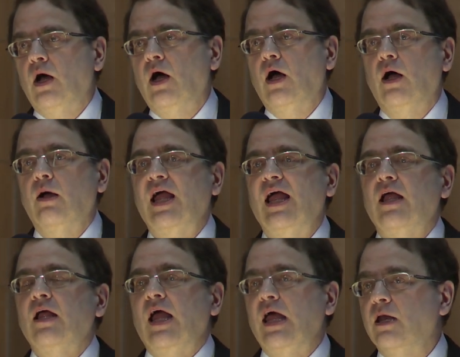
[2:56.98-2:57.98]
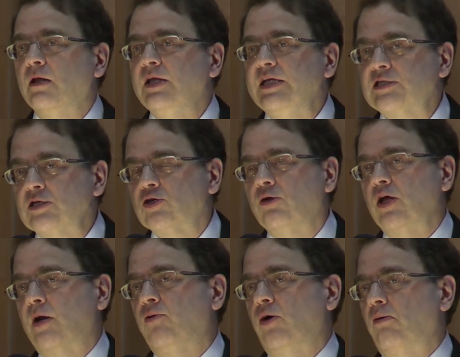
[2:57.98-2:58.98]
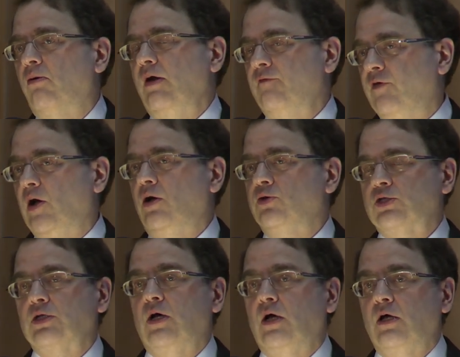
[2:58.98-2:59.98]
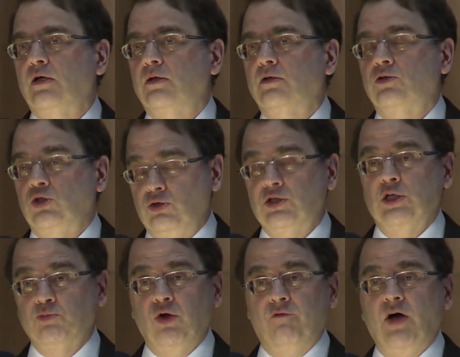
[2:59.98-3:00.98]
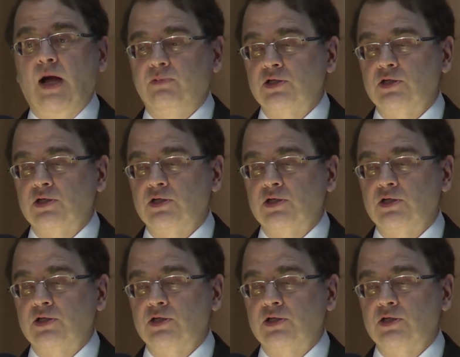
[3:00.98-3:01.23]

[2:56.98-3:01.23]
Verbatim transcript: uh, at least until the unemployment rate falls uh, to six point five